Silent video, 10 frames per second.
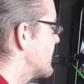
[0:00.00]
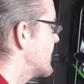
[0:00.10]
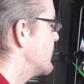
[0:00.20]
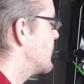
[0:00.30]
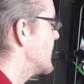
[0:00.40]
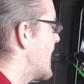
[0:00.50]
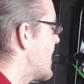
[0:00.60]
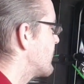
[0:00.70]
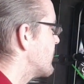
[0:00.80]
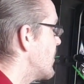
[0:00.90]
let's see what we
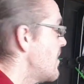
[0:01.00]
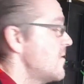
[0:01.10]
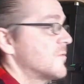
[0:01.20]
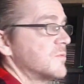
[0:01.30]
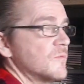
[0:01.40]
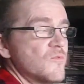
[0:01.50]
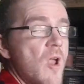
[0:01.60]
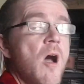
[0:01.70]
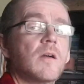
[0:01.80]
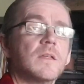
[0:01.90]
have. Oh,
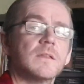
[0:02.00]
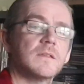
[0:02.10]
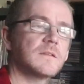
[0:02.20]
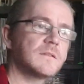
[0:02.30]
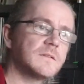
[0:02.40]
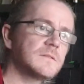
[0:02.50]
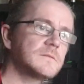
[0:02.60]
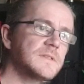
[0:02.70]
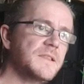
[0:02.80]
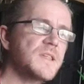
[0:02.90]
wrong.
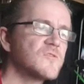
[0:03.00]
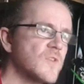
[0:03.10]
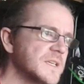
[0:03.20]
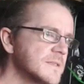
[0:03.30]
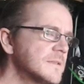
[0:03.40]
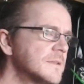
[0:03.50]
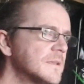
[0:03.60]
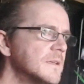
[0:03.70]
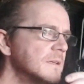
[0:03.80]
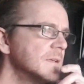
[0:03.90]
That's interesting.
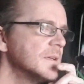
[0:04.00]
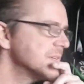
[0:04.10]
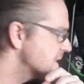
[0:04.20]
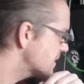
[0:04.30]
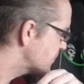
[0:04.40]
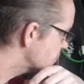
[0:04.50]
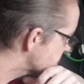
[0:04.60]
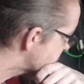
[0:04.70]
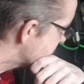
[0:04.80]
Is that the first